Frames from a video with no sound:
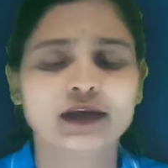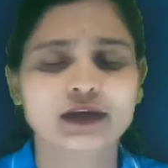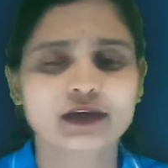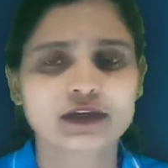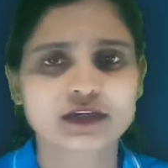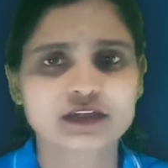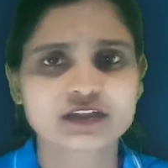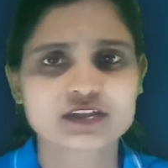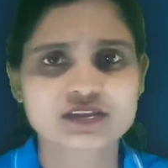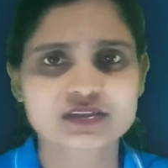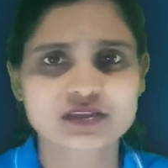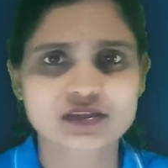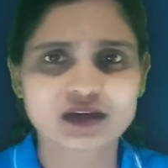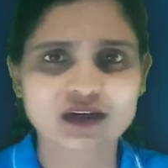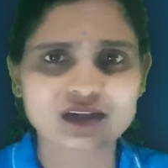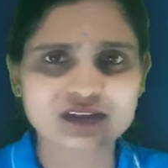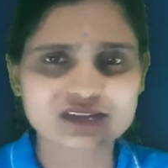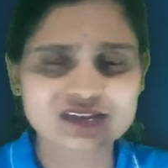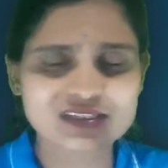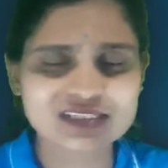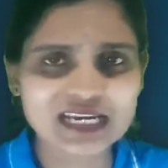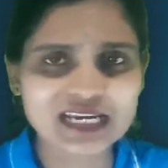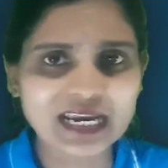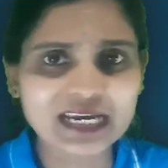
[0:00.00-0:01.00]
it is a
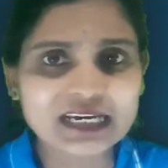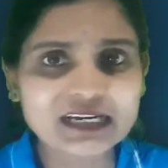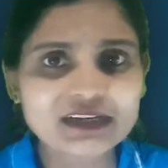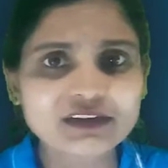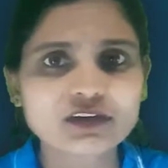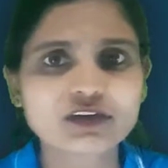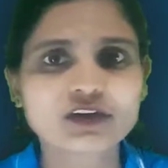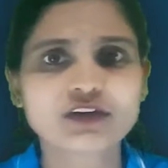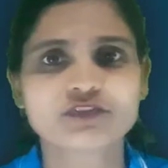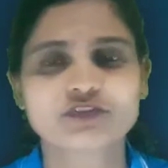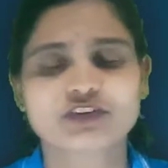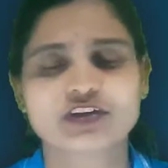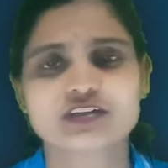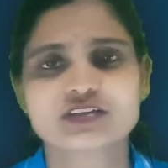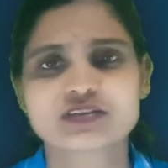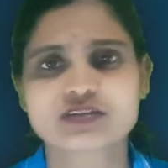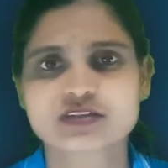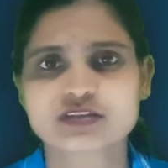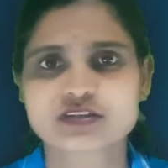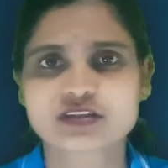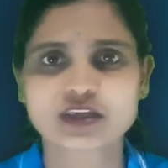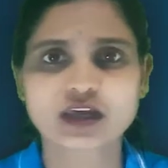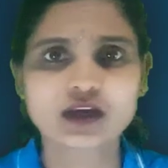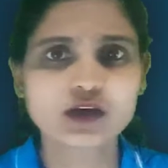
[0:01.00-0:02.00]
slight difference
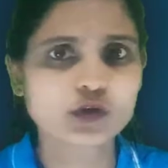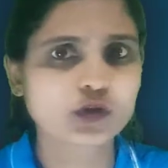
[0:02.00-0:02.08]
is there.